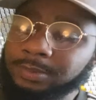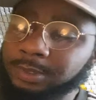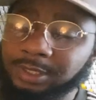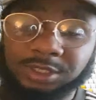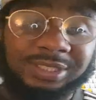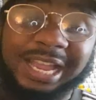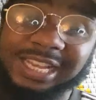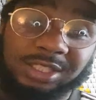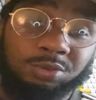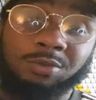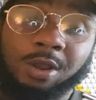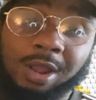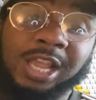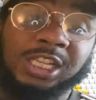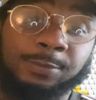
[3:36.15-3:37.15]
Because that's
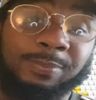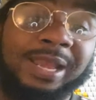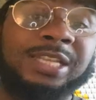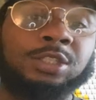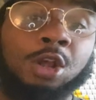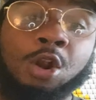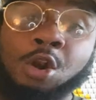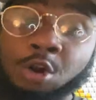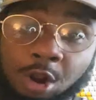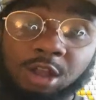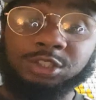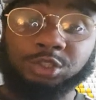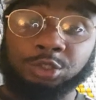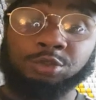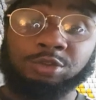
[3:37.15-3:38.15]
what explains a
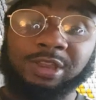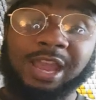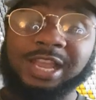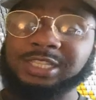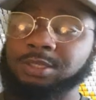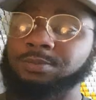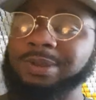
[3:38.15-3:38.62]
lot to you guys